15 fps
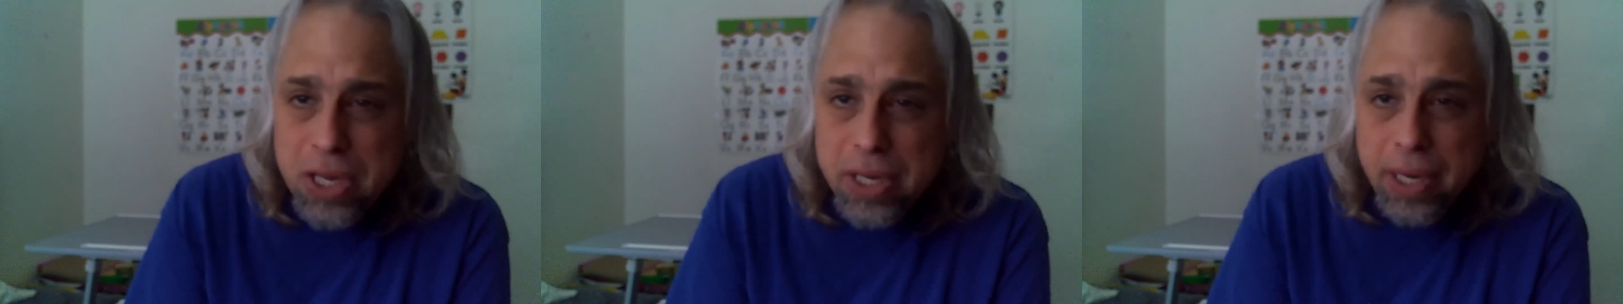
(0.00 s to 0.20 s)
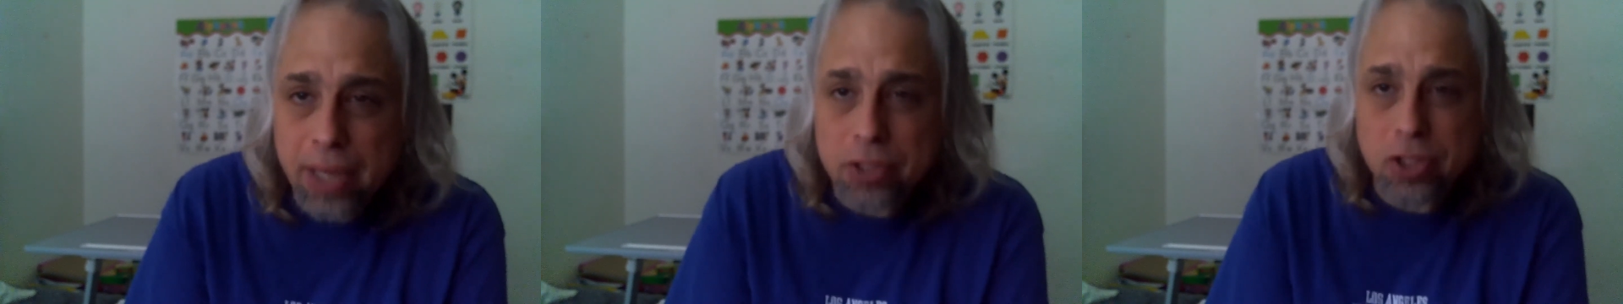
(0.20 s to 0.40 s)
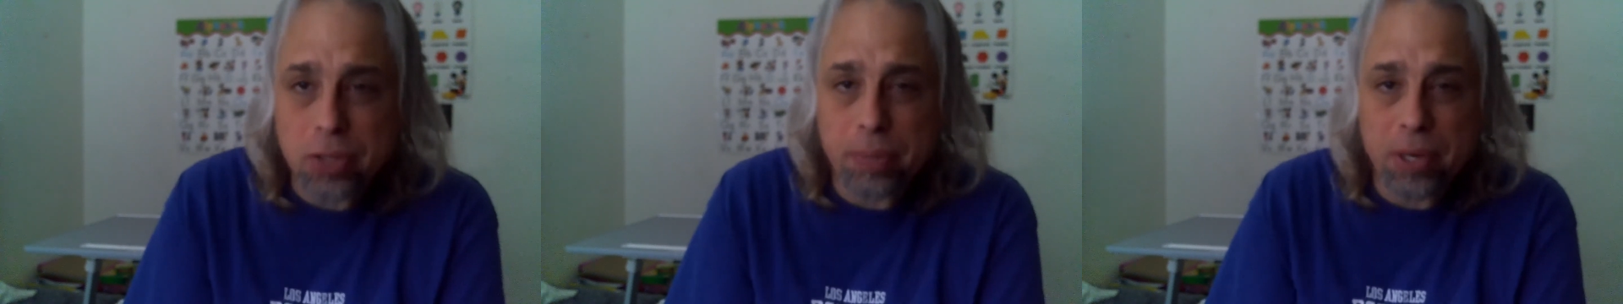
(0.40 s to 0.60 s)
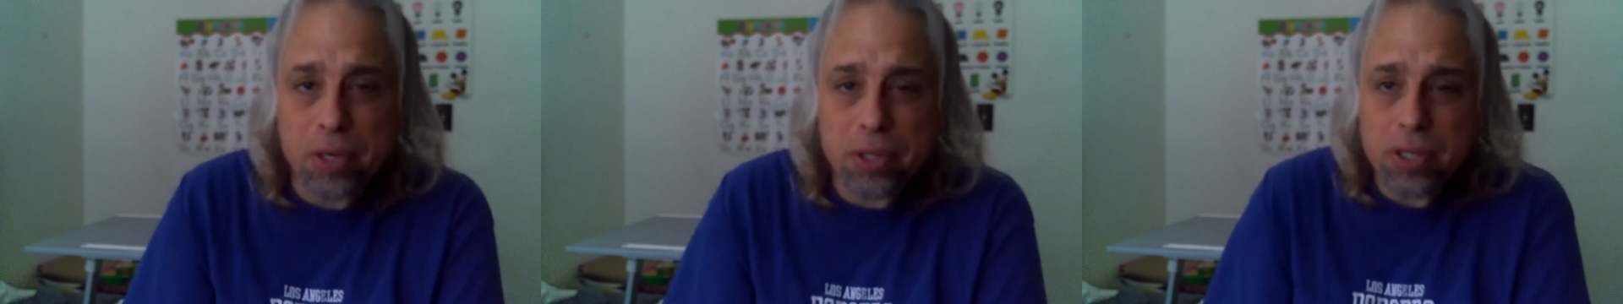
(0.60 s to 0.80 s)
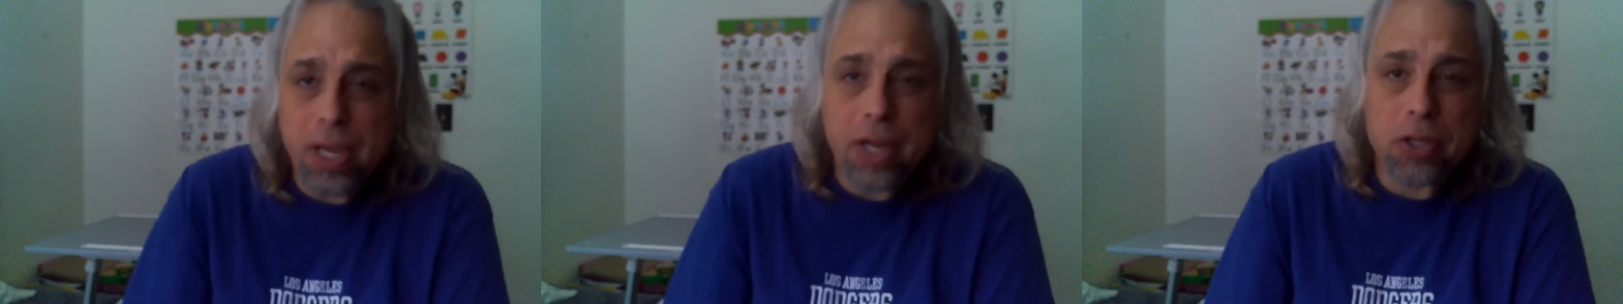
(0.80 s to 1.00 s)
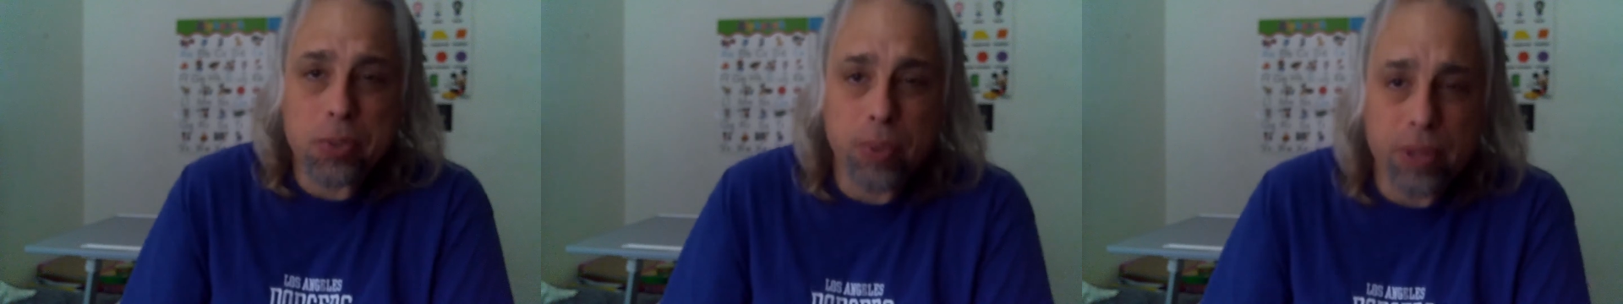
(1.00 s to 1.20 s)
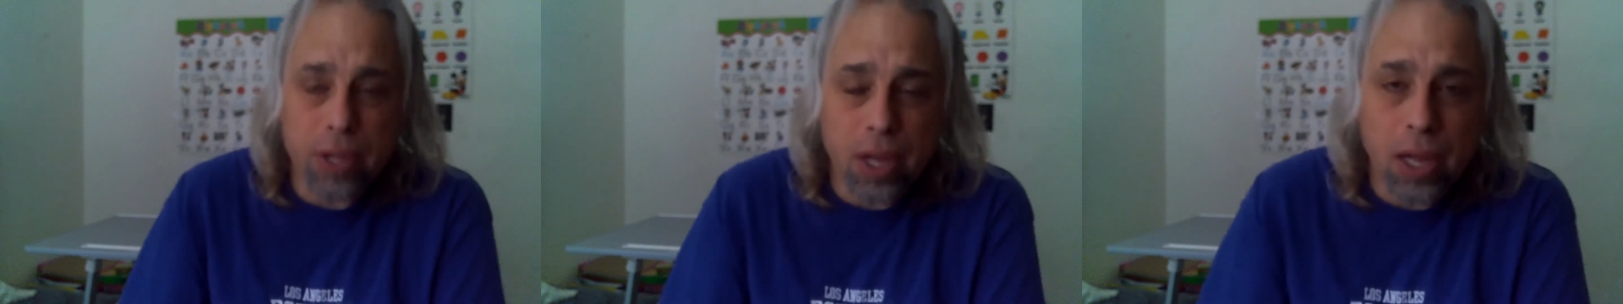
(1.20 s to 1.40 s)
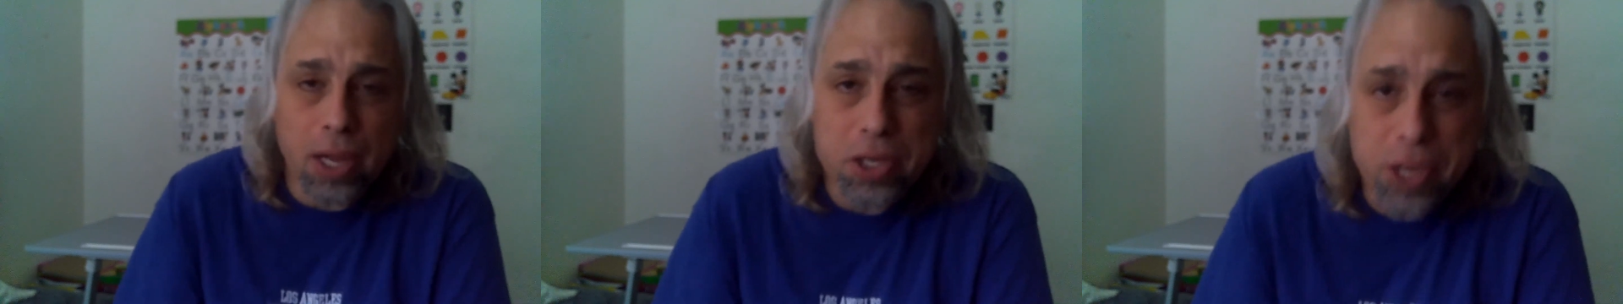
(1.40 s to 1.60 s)
customers, each with
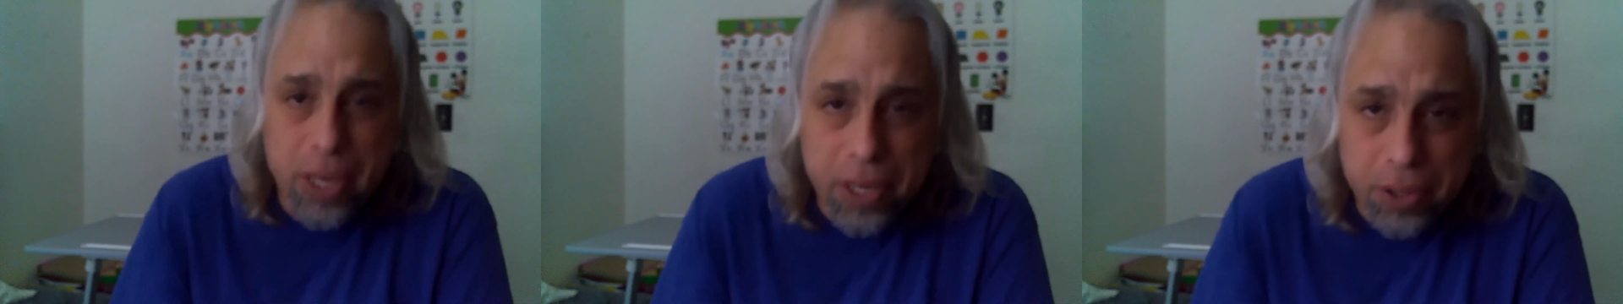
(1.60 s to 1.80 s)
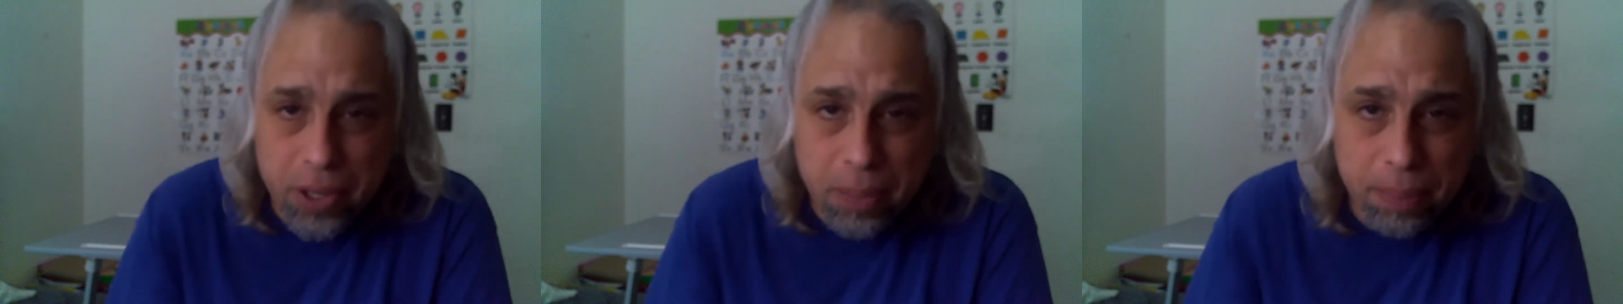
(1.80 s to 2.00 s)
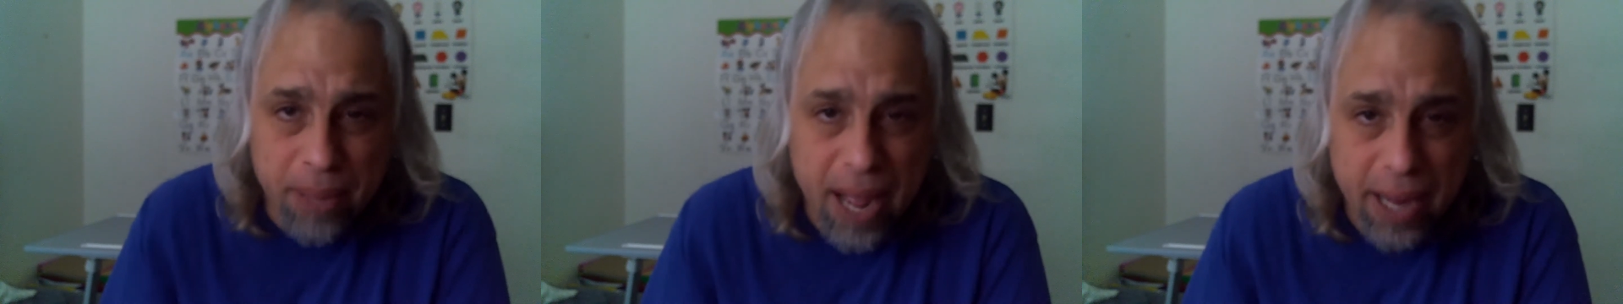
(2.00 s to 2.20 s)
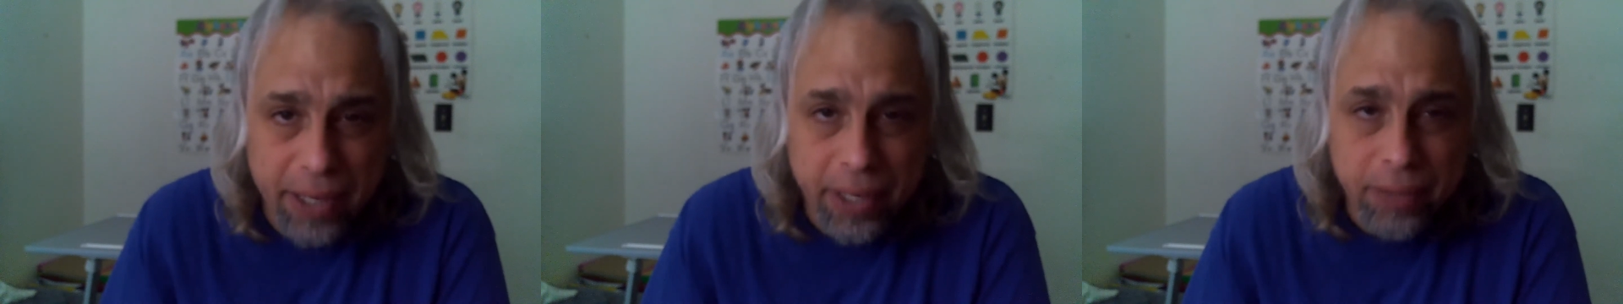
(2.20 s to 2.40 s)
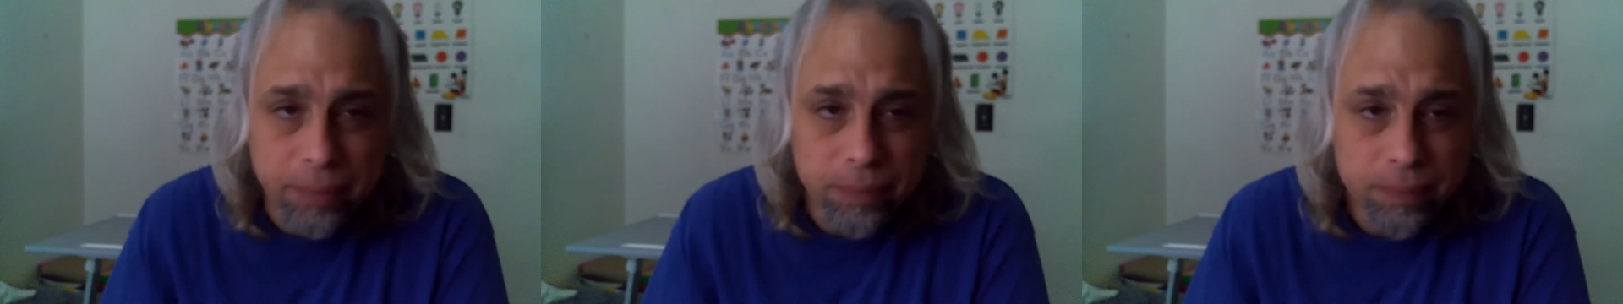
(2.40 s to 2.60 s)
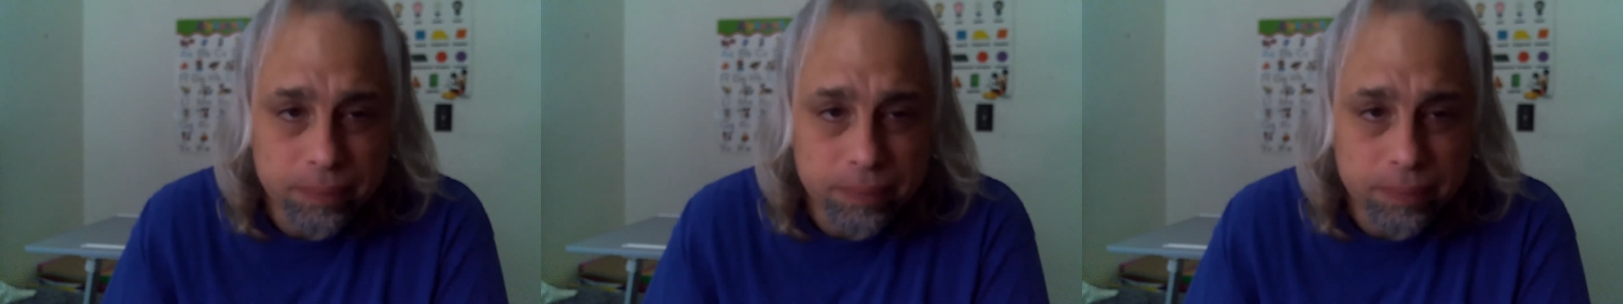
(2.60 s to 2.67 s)
a $100 in their pocket,